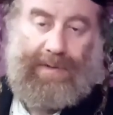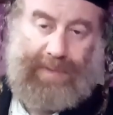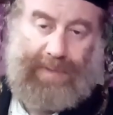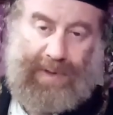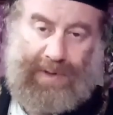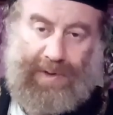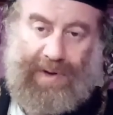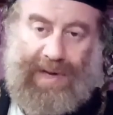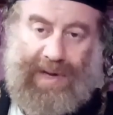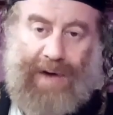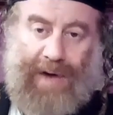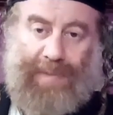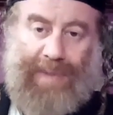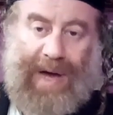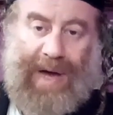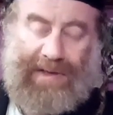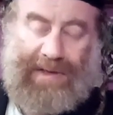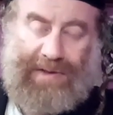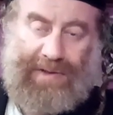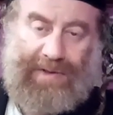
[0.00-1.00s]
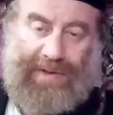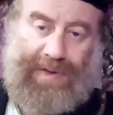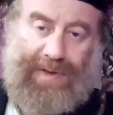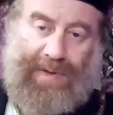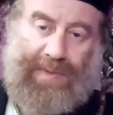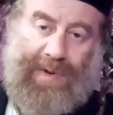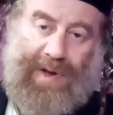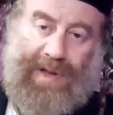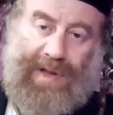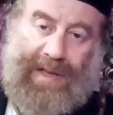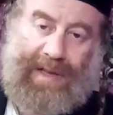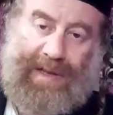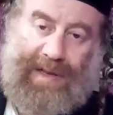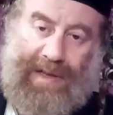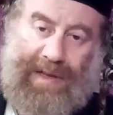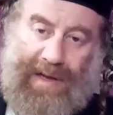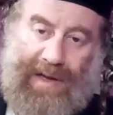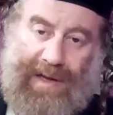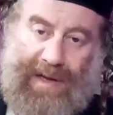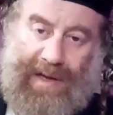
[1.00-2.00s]
we turn our back to, to the wall
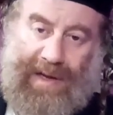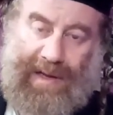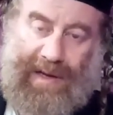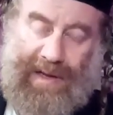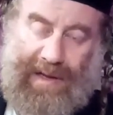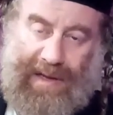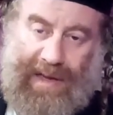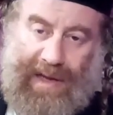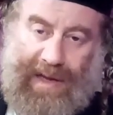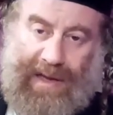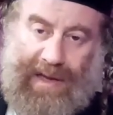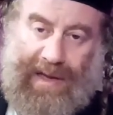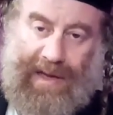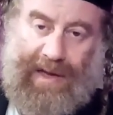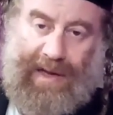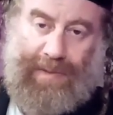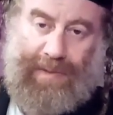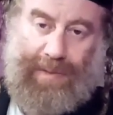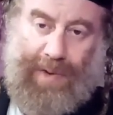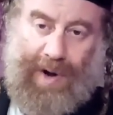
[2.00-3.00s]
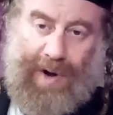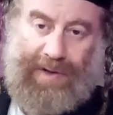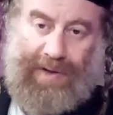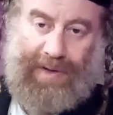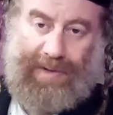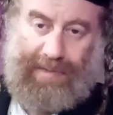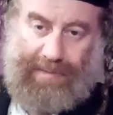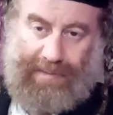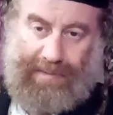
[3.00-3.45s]
and uh, uh, like uh, walk